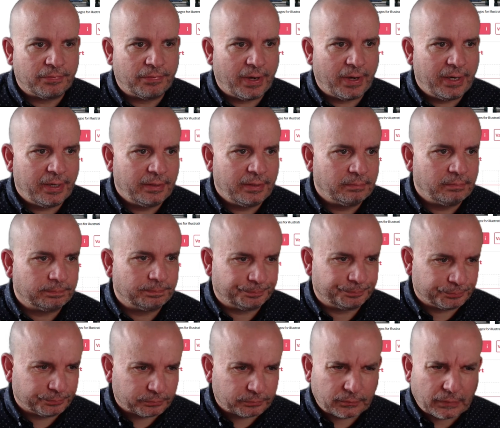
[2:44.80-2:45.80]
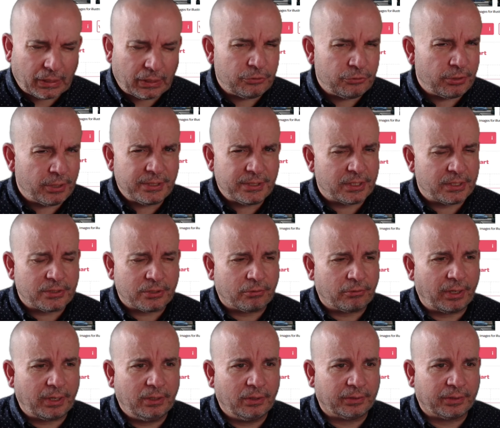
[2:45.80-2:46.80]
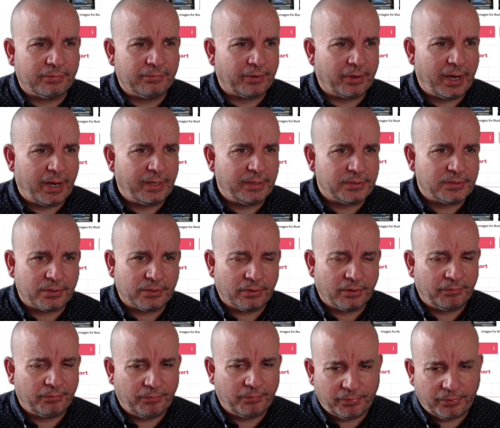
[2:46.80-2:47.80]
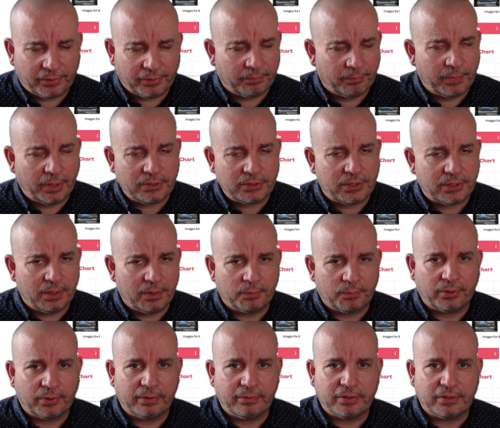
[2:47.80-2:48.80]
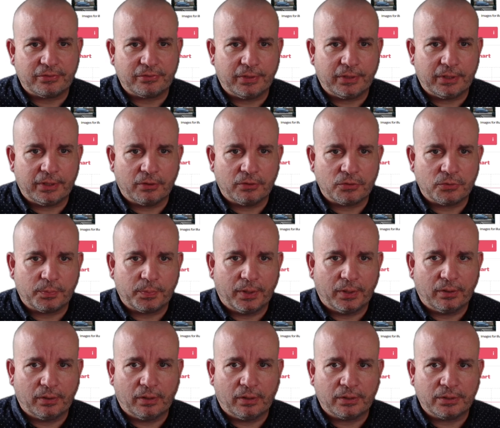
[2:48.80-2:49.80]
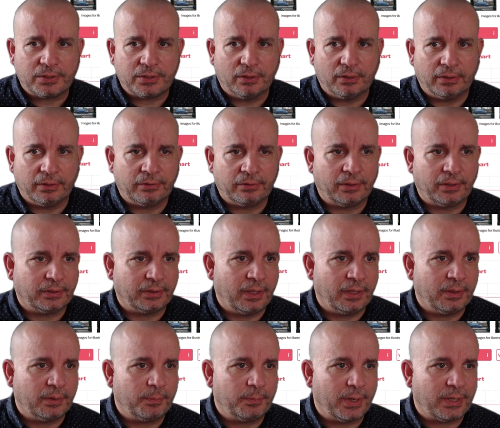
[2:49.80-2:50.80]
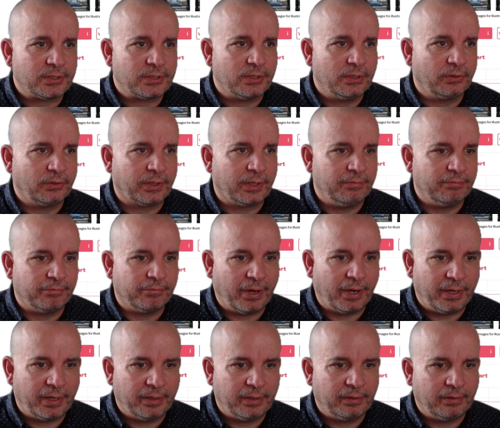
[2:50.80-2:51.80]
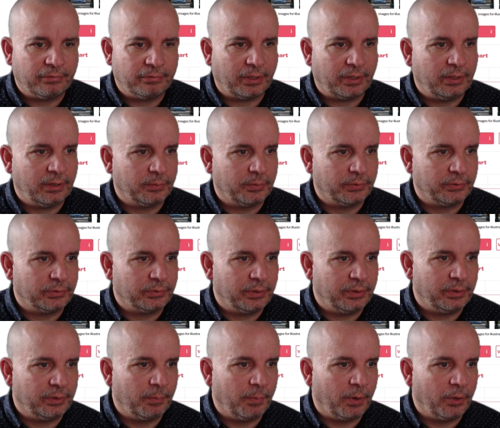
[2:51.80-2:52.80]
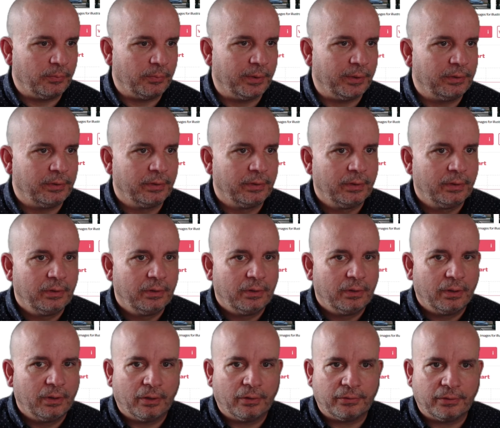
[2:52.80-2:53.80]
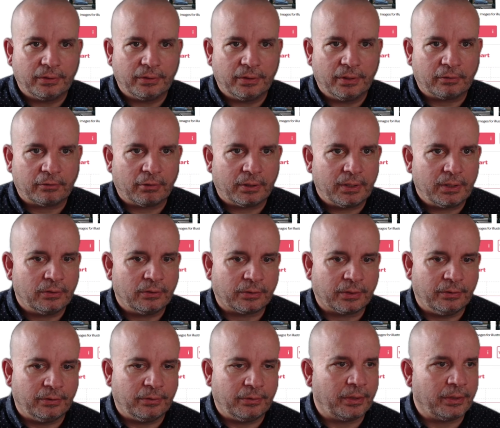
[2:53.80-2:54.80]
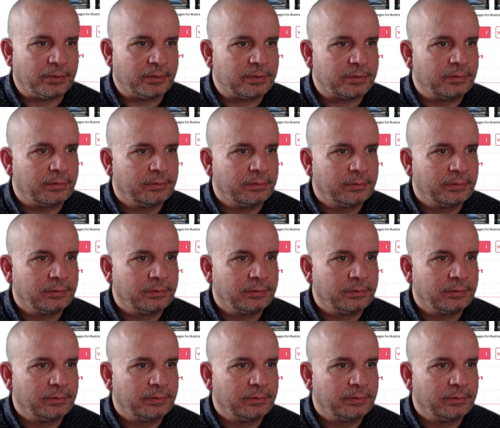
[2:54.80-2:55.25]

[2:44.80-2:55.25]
van. Transit's a great looking van. I think I mentioned it in previous videos, but I certainly think they're the best looking van available at the moment. I think they're great looking things.